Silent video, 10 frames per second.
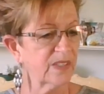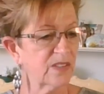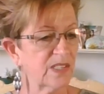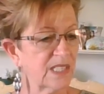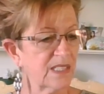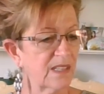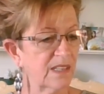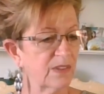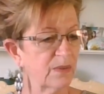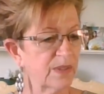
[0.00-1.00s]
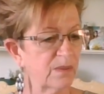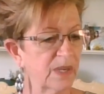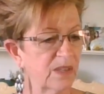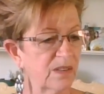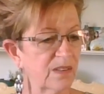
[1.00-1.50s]
She says, I love you with all my
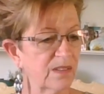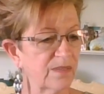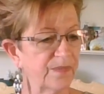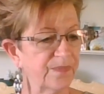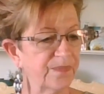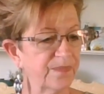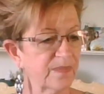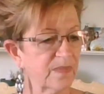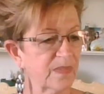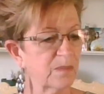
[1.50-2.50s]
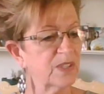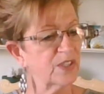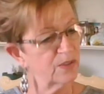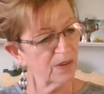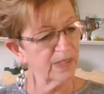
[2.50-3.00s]
heart, but
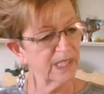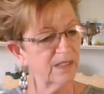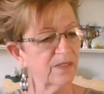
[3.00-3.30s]
you already know